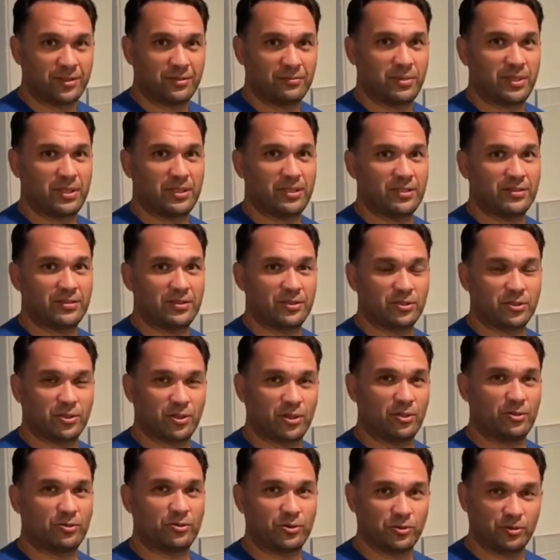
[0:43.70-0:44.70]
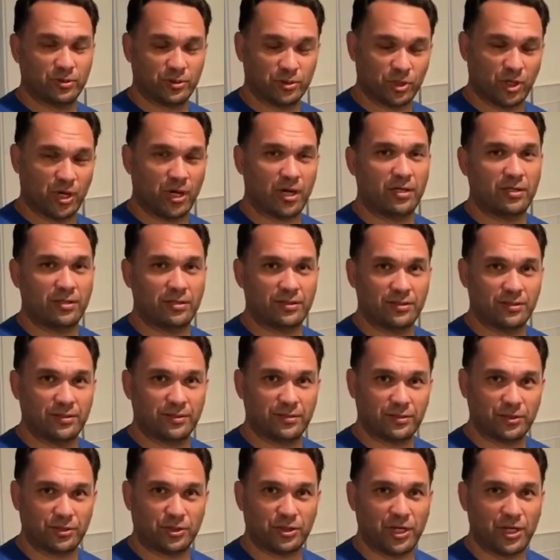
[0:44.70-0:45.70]
Because it's close to a chocolate
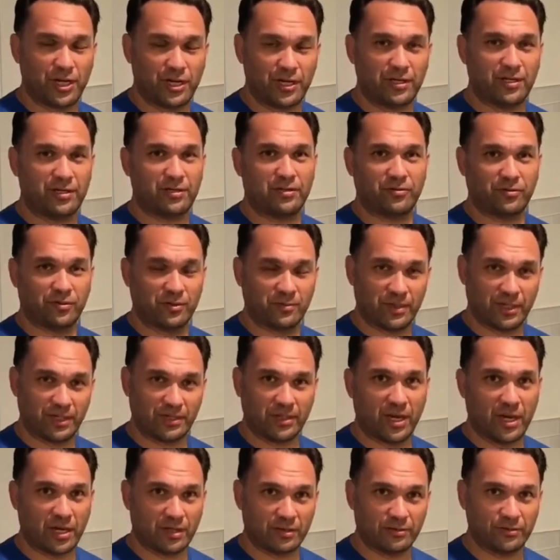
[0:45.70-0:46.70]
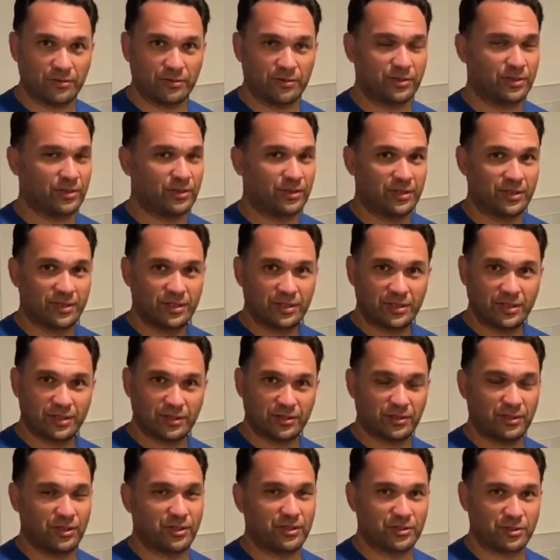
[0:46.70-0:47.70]
shake from McDonald's, a
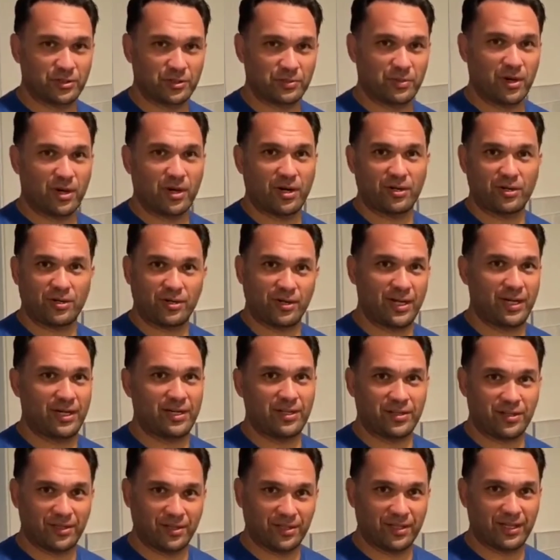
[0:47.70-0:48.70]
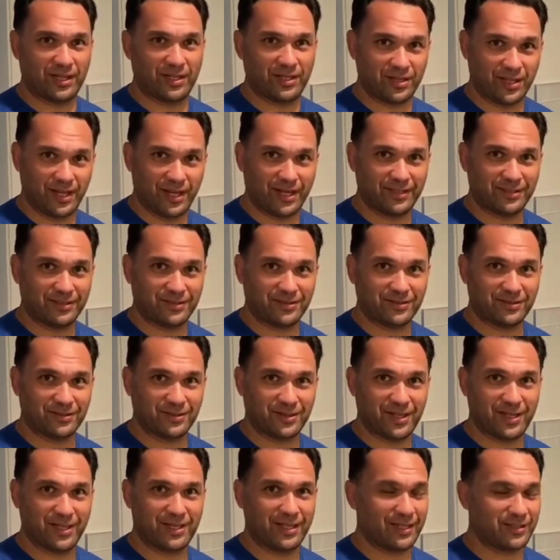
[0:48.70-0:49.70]
Snickers bar, or anything like that.
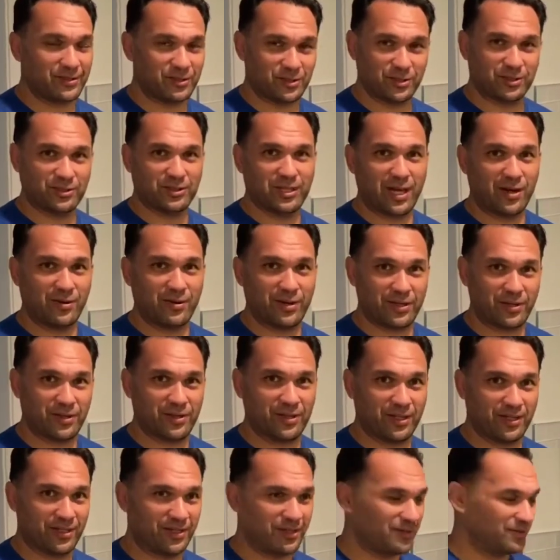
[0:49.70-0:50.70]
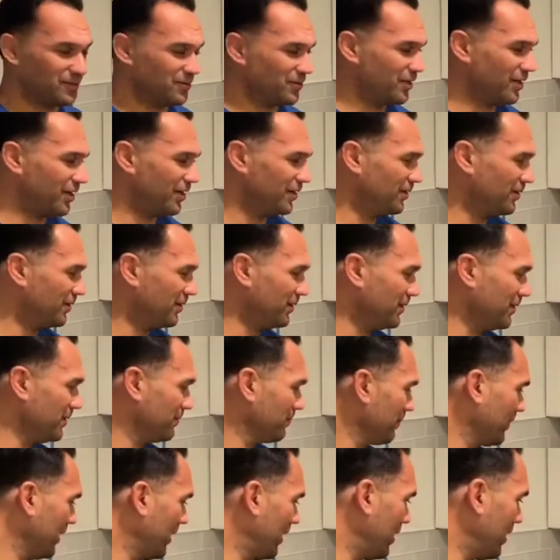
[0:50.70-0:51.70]
Okay, that's just how I think. Okay,
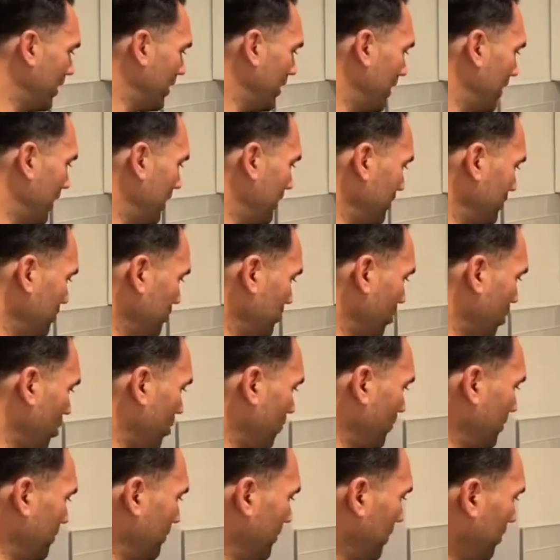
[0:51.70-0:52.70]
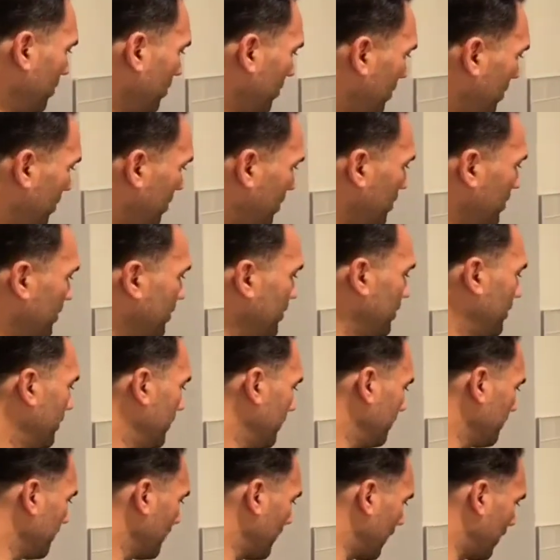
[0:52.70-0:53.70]
I use almond milk.
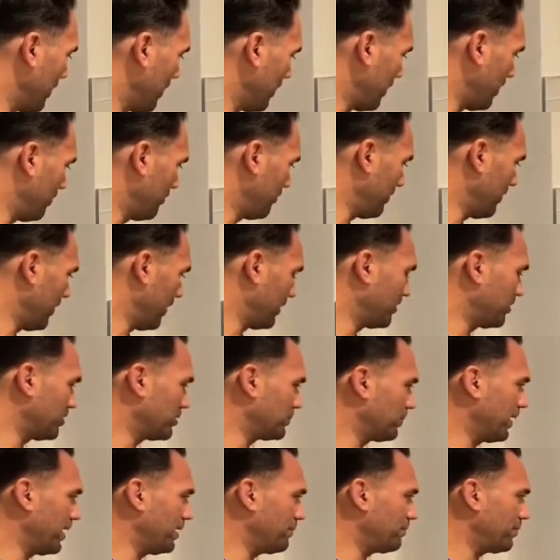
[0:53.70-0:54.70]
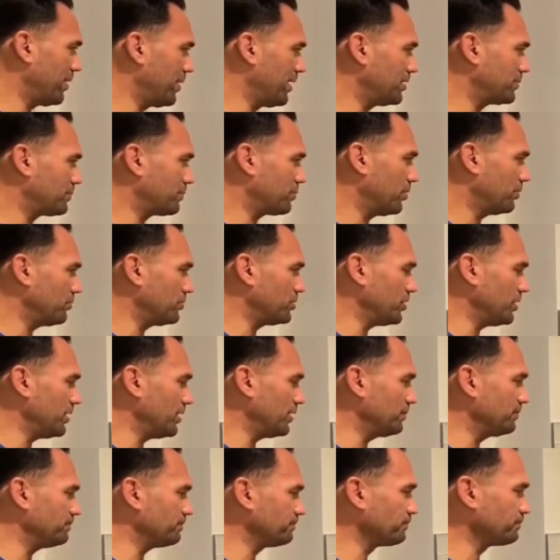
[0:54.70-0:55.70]
We've got this plant-based
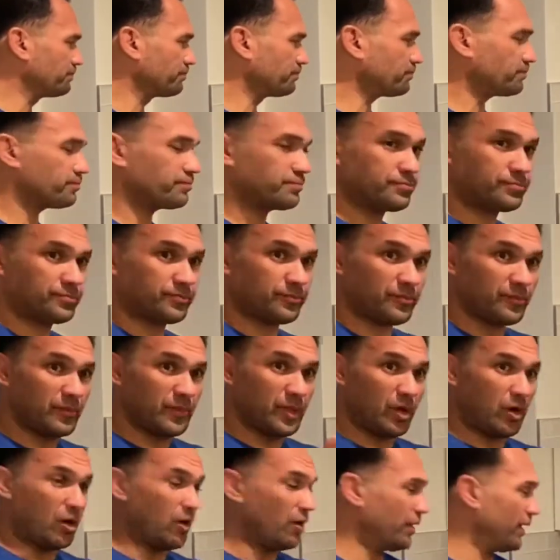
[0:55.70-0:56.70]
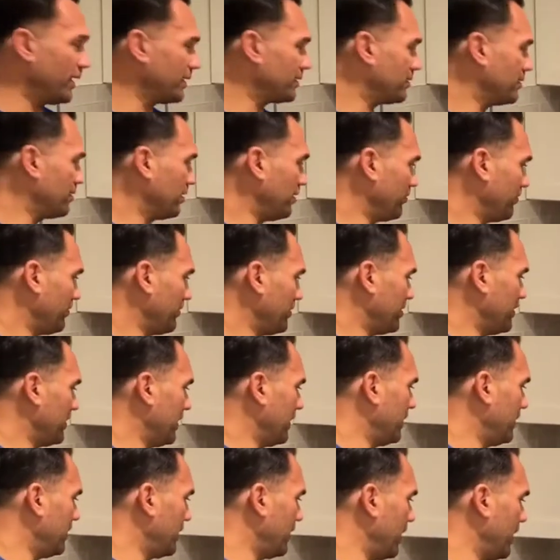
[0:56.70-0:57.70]
protein. All that stuff is
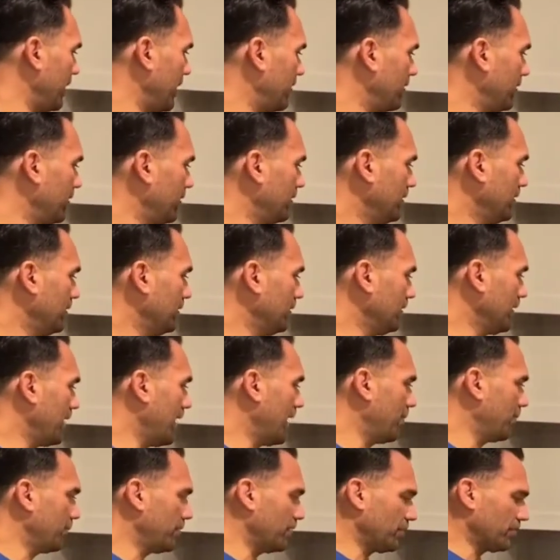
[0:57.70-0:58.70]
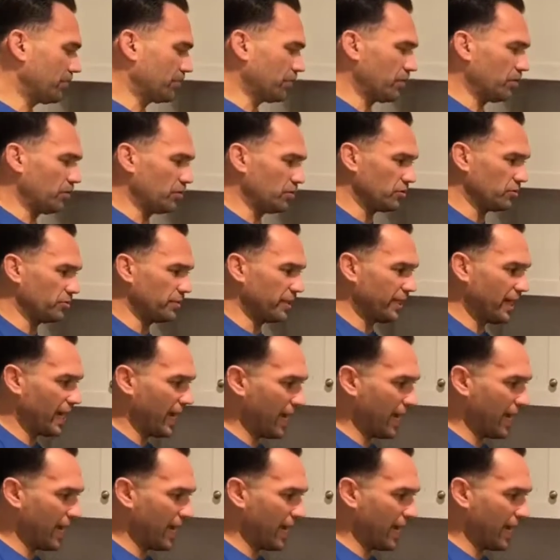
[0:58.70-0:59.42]
in there. I'm gonna throw a little bit of